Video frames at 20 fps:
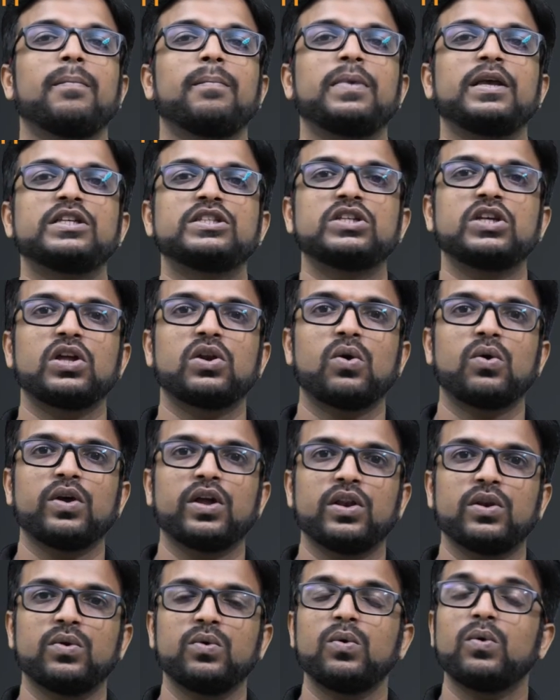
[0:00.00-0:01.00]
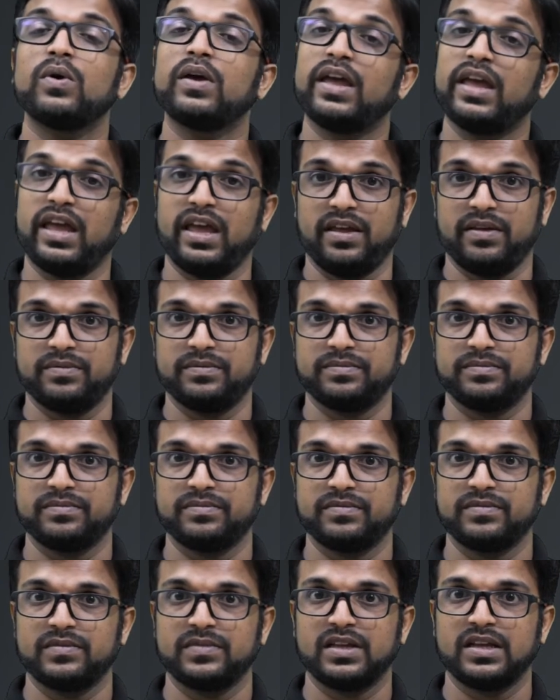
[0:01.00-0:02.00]
P0 into A.
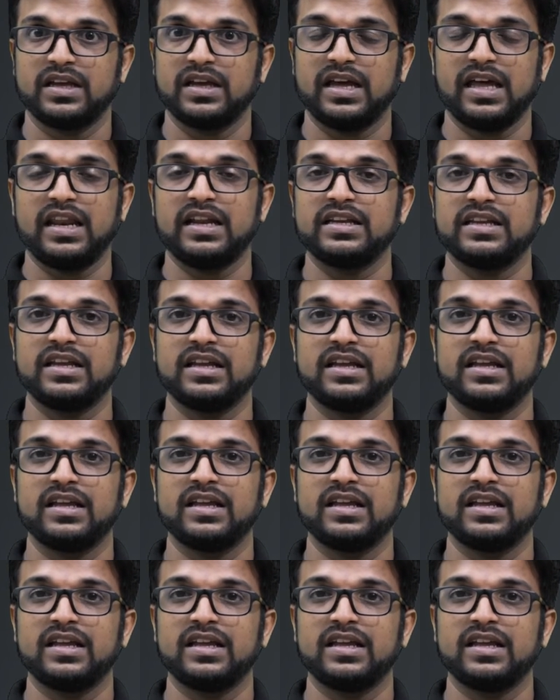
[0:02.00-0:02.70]
Correct?